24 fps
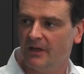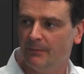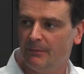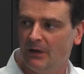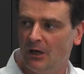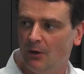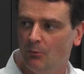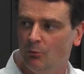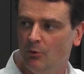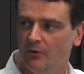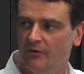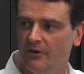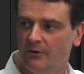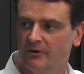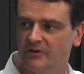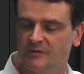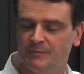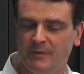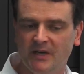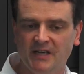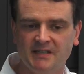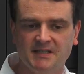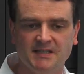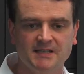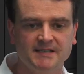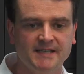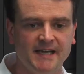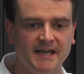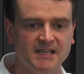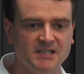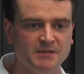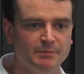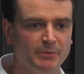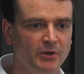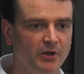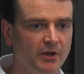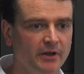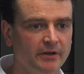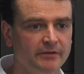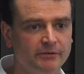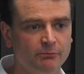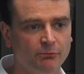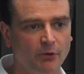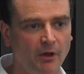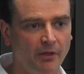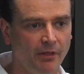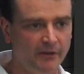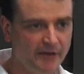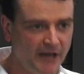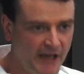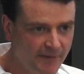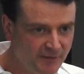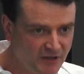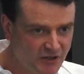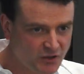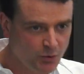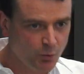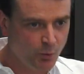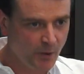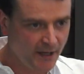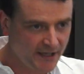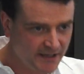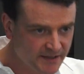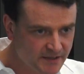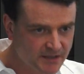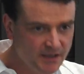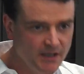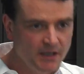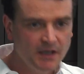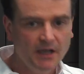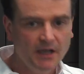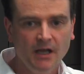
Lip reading: about what their expected tax bill is, rather than having to wait